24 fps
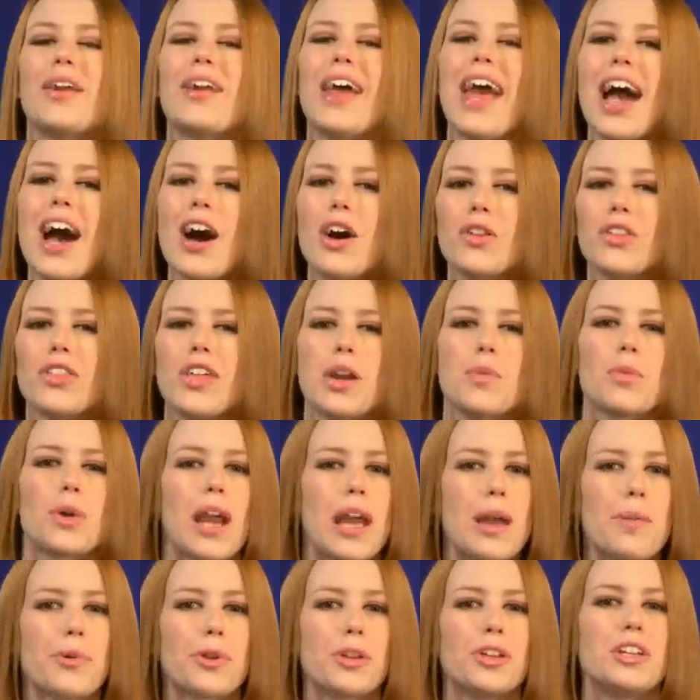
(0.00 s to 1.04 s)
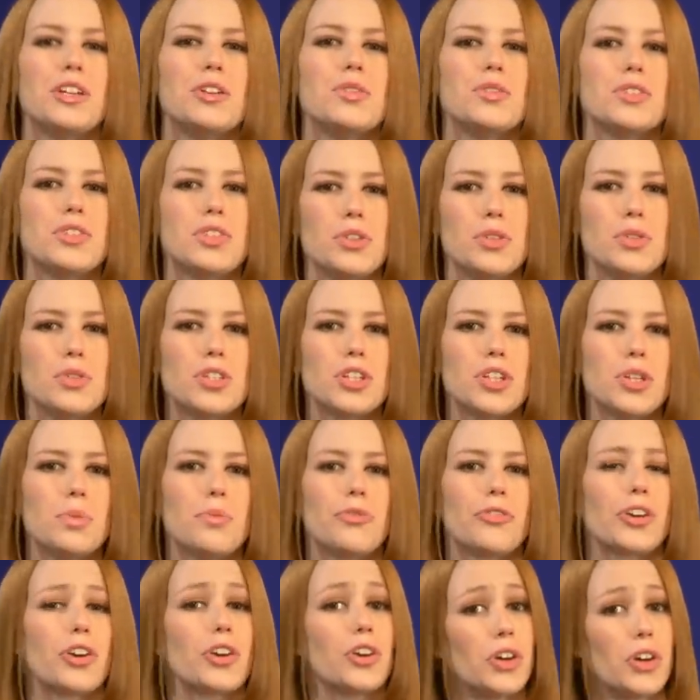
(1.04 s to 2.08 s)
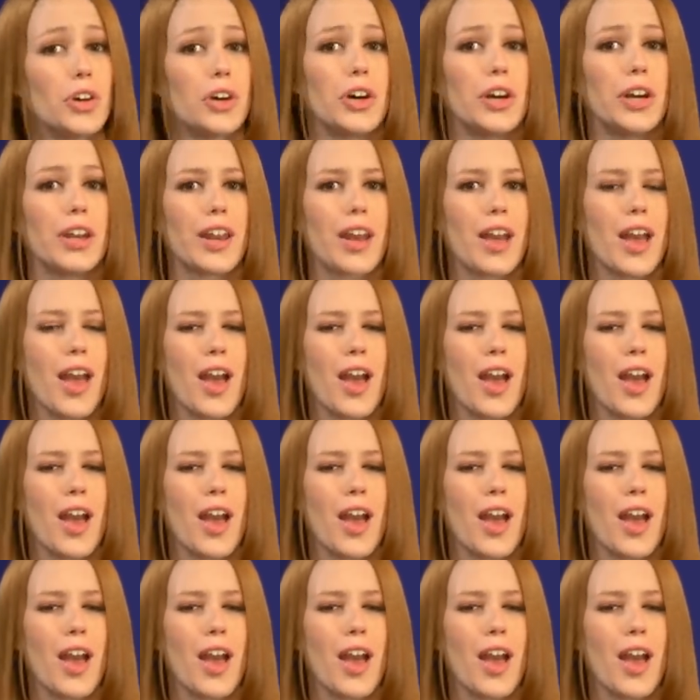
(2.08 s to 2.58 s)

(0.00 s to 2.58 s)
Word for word: how they were able to use YouTube for good.